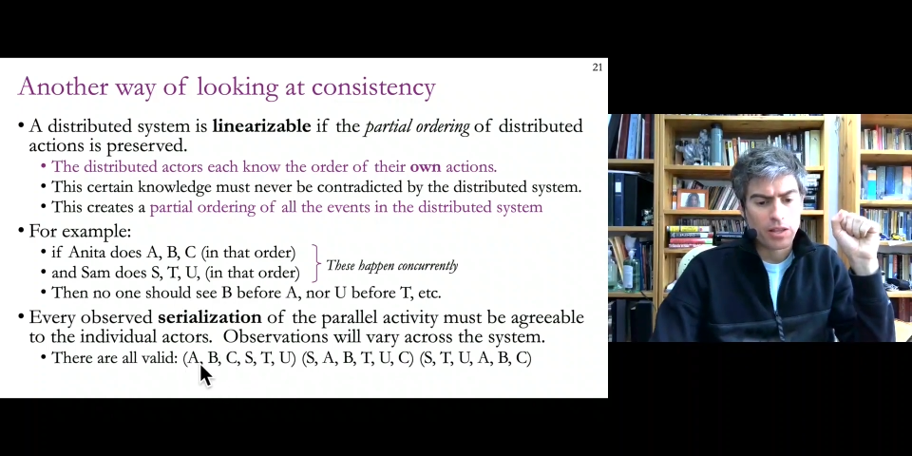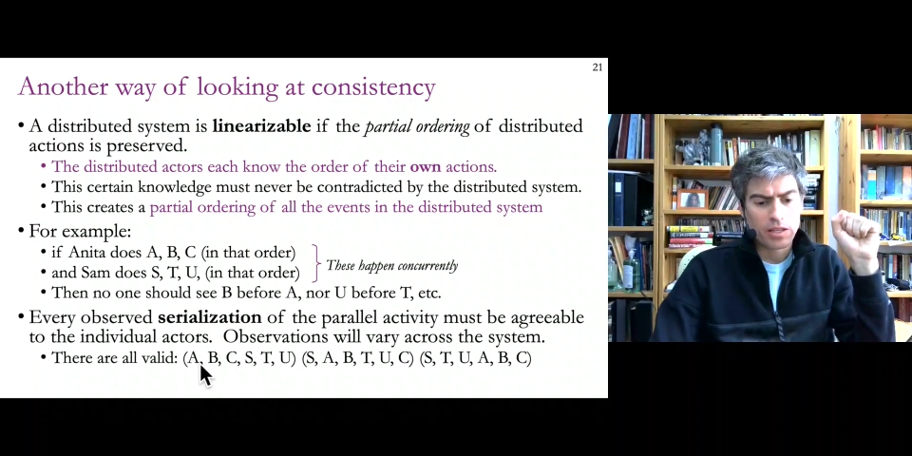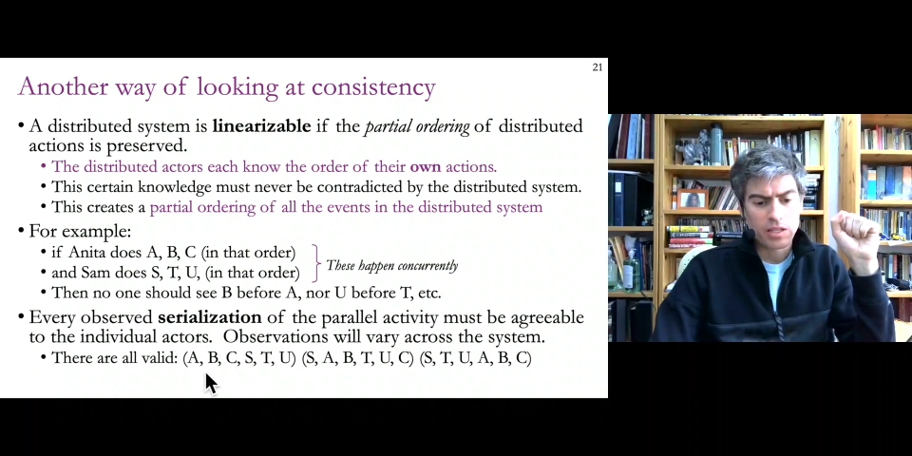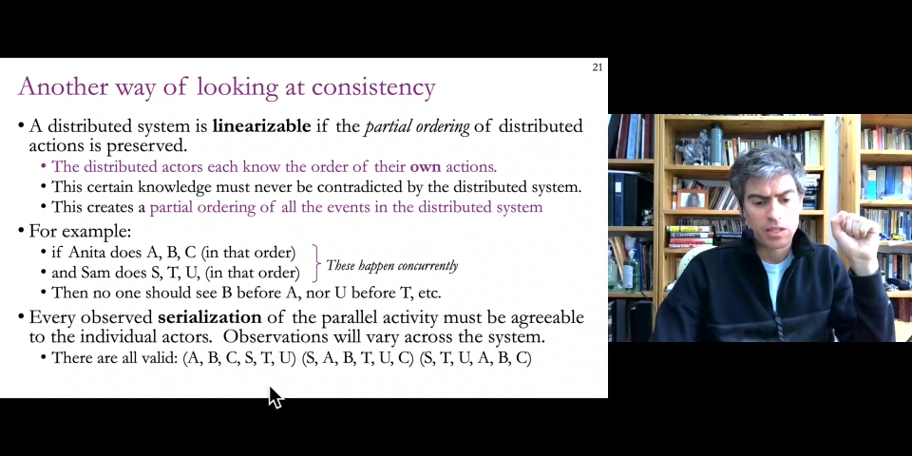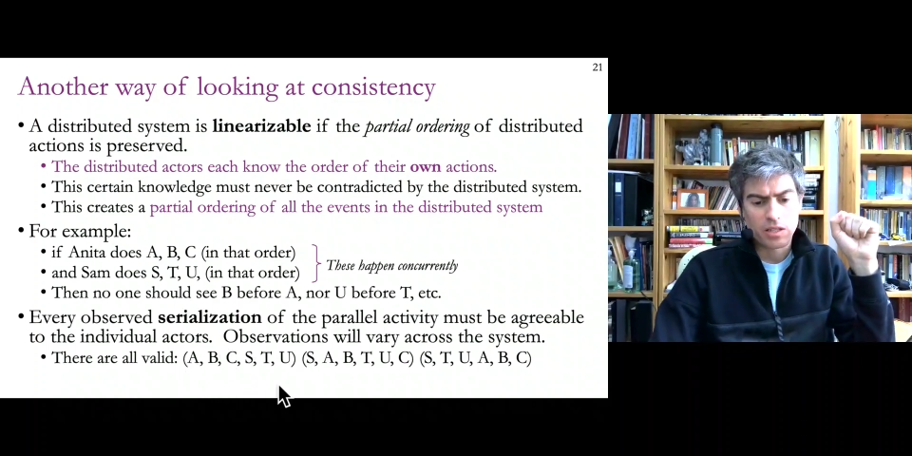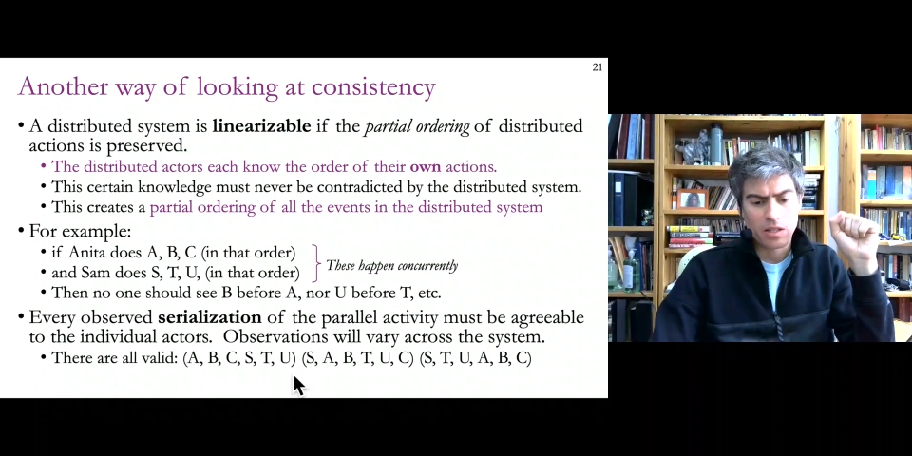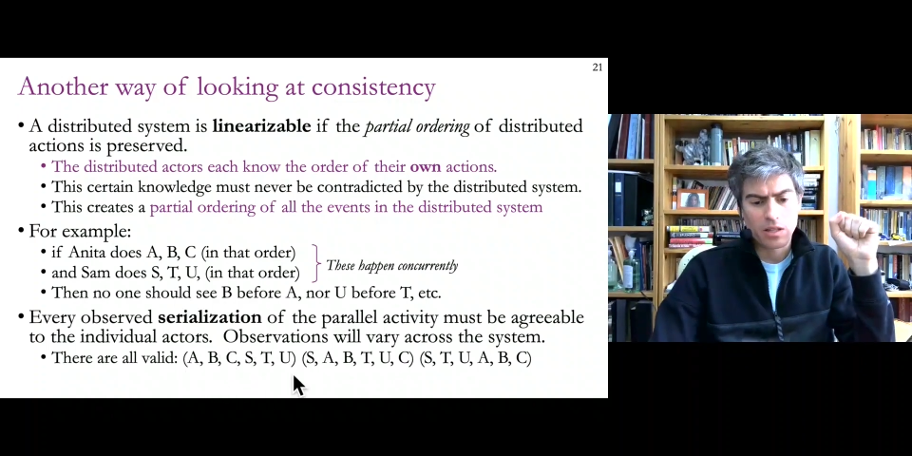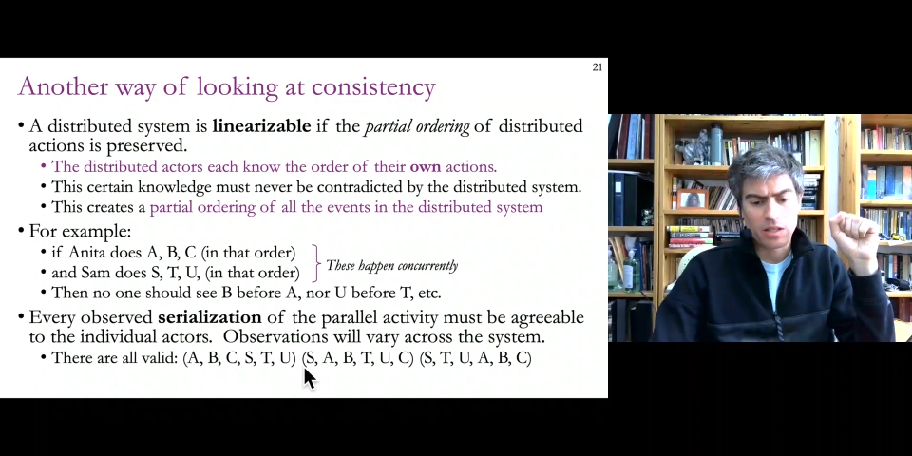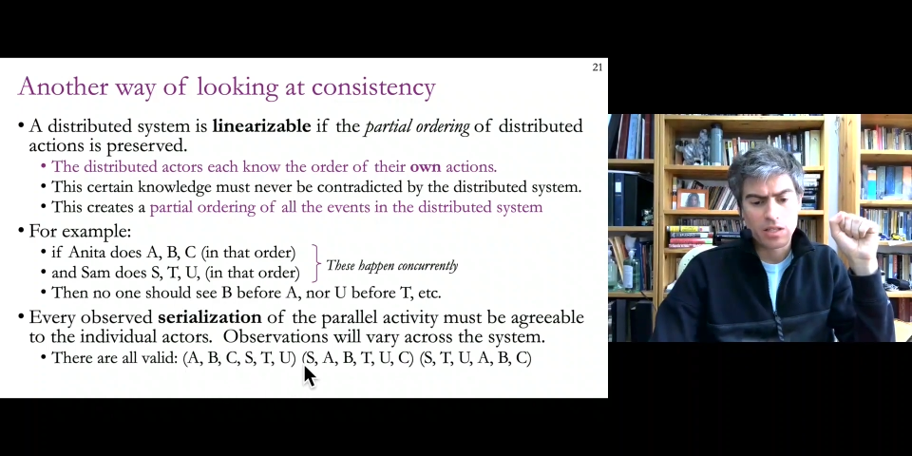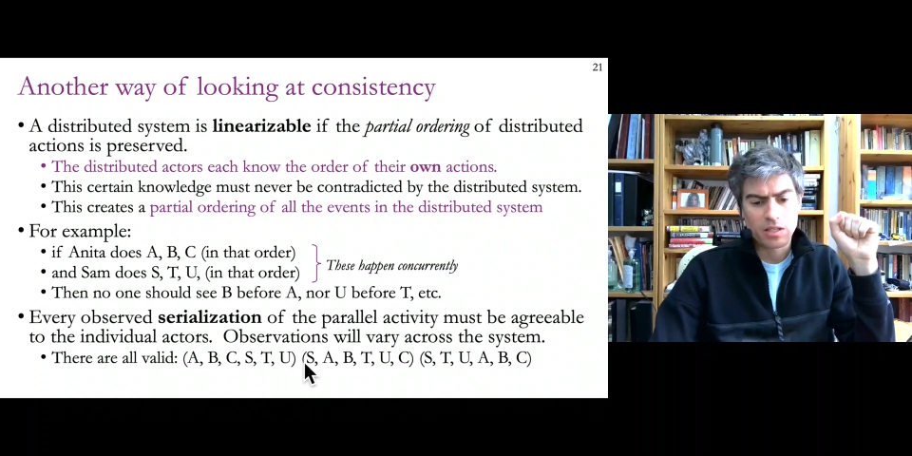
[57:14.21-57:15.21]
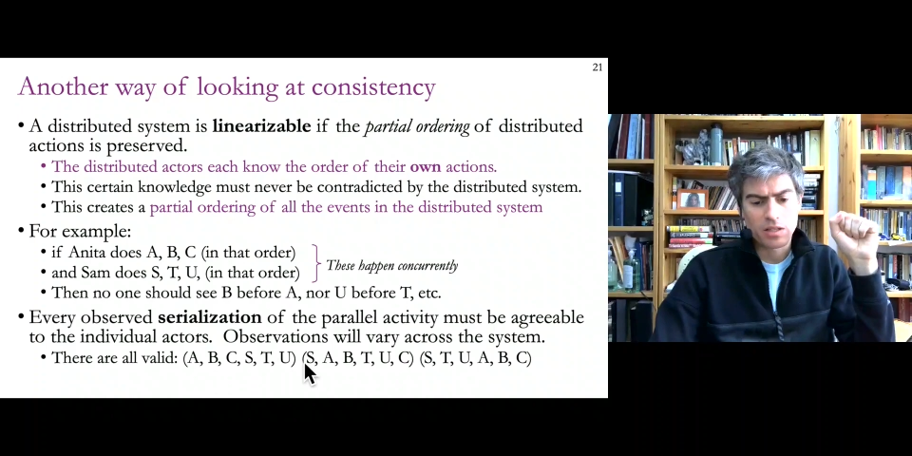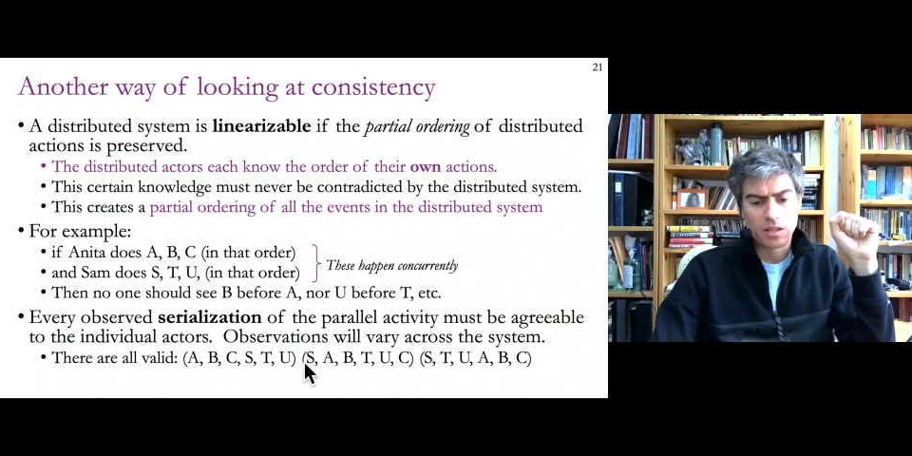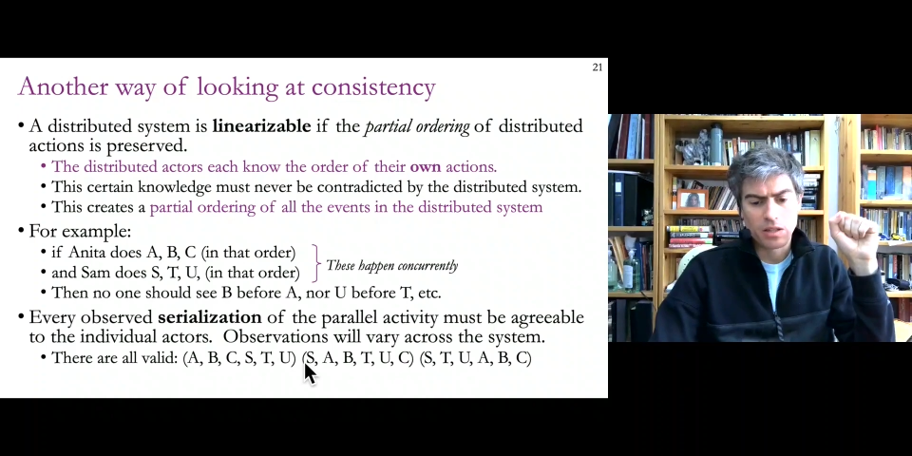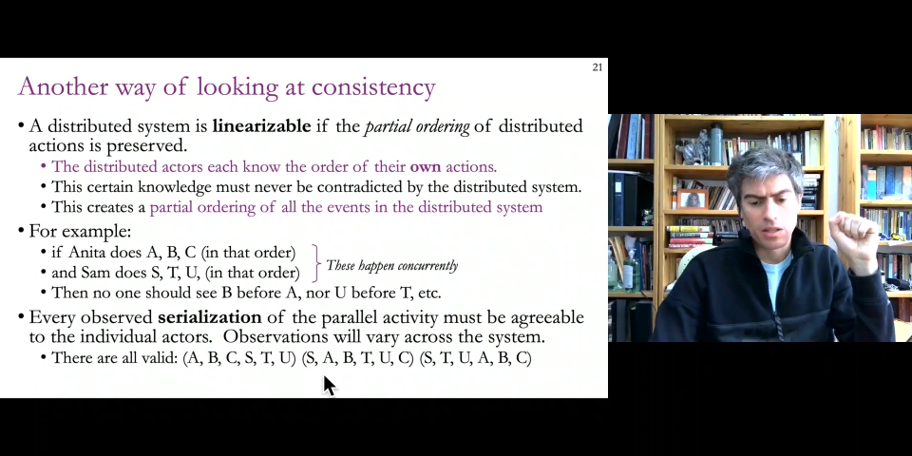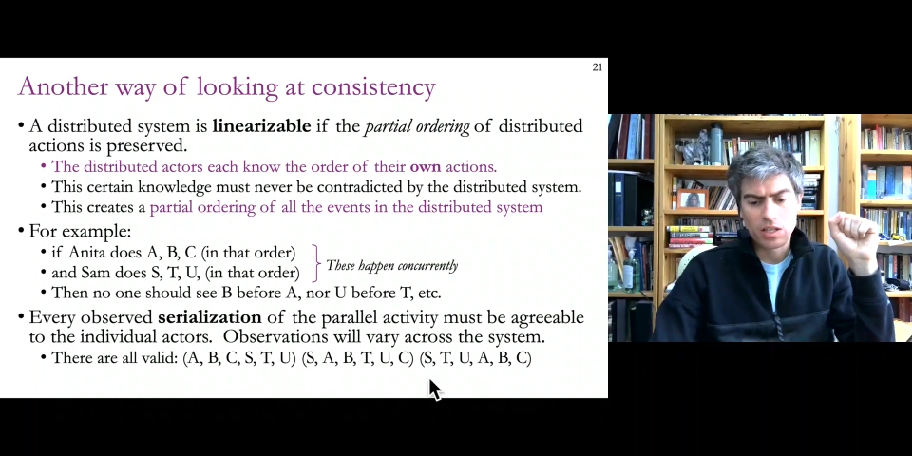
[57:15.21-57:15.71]

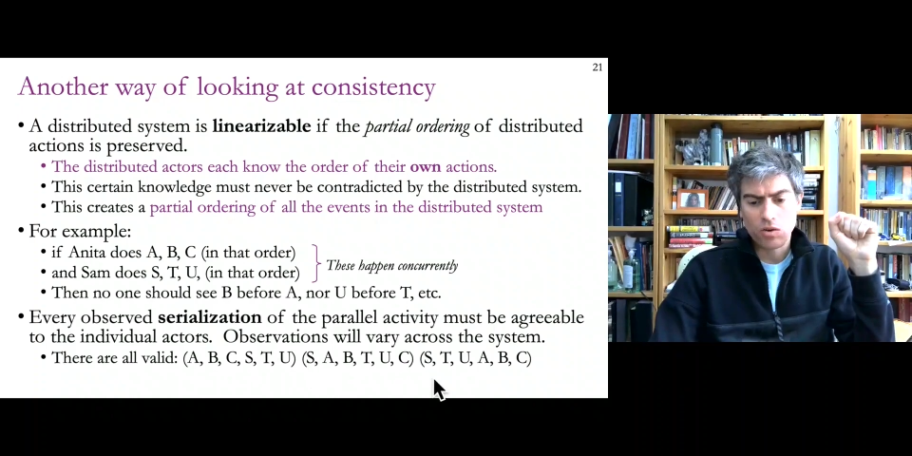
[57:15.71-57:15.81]
these